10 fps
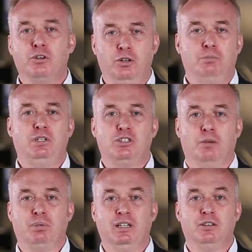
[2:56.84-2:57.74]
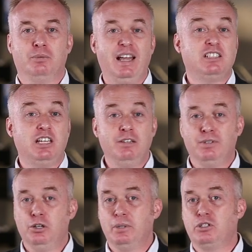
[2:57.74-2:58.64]
could be jumping in the race,
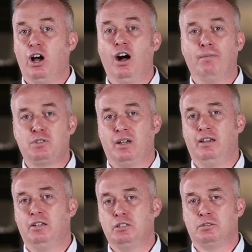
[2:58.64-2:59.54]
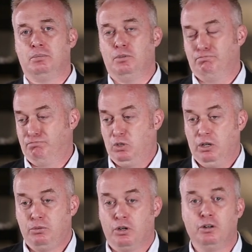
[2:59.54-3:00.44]
even though he's offside his, you
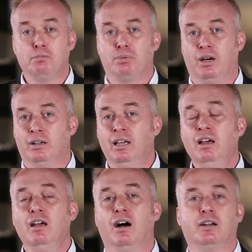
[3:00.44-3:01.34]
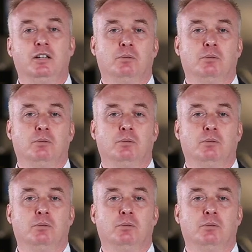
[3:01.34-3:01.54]
know, current party on a